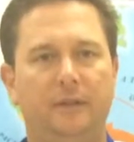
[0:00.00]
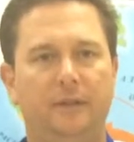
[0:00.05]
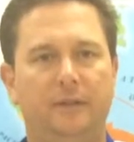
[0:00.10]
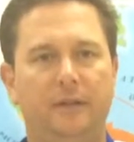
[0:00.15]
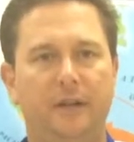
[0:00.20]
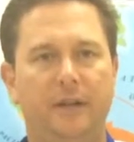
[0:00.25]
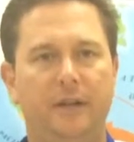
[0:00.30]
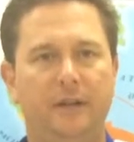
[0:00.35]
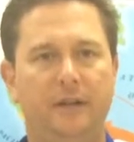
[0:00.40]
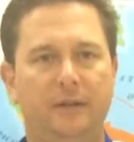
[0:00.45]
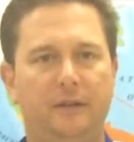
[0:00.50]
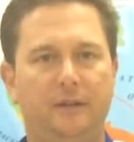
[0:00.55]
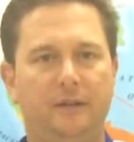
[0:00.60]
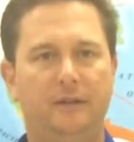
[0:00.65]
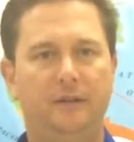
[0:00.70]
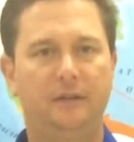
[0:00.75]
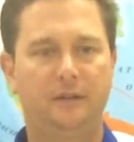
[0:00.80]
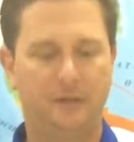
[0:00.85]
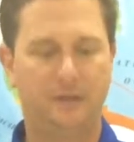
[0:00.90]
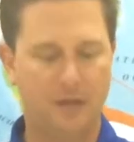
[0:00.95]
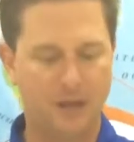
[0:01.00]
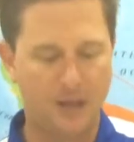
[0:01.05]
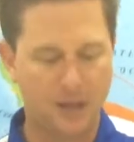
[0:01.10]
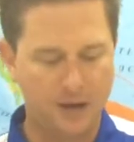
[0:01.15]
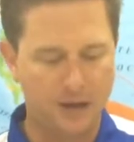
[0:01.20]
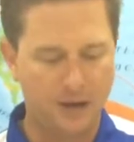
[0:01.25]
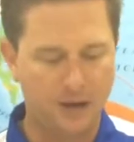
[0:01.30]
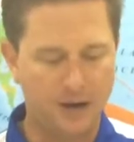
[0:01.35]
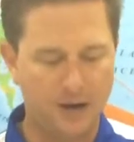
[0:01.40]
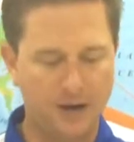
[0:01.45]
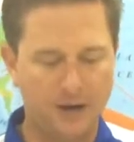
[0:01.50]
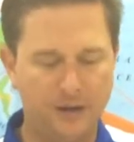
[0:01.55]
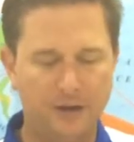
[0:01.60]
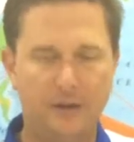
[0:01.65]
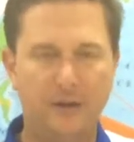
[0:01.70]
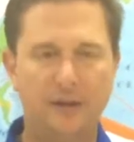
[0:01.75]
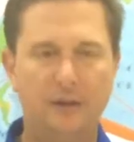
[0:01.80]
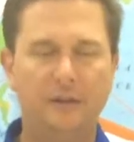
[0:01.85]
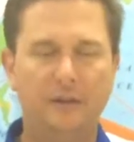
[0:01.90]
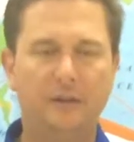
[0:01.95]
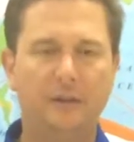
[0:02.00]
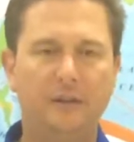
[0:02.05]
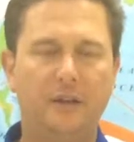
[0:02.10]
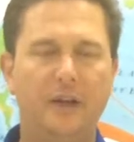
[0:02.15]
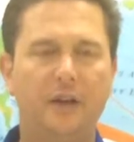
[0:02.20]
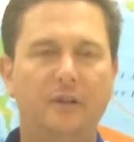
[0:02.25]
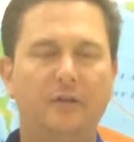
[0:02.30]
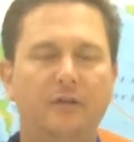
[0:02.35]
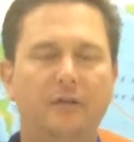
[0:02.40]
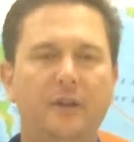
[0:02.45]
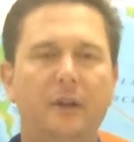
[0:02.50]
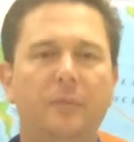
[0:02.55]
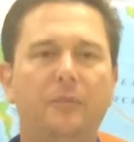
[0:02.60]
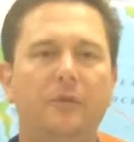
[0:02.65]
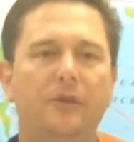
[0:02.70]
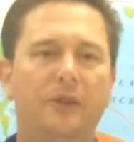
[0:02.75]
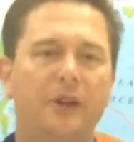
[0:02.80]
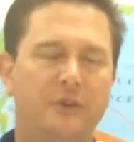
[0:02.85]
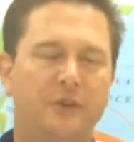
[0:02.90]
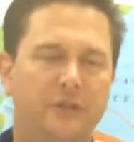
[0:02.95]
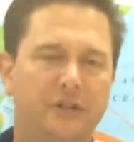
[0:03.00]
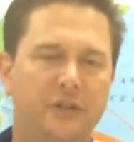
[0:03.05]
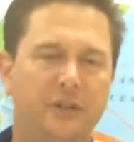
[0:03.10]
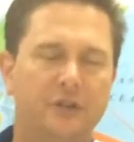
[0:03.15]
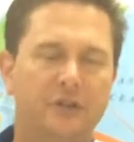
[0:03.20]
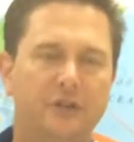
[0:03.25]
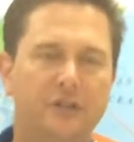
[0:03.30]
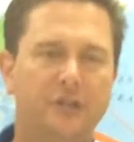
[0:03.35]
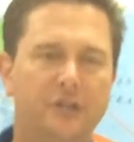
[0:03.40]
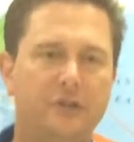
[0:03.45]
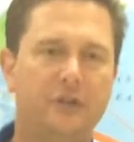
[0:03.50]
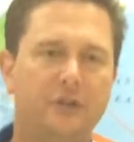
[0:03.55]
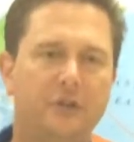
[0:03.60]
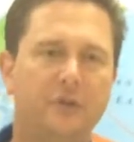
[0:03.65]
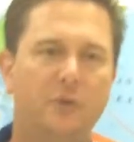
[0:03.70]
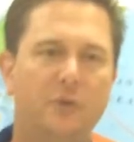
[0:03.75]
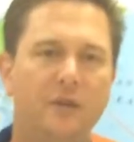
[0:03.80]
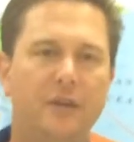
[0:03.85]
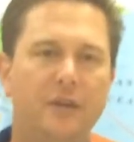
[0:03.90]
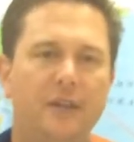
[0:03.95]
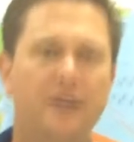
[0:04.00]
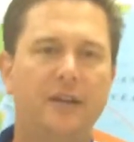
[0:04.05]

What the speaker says: You ready? All right, a couple notes here just to throw in at the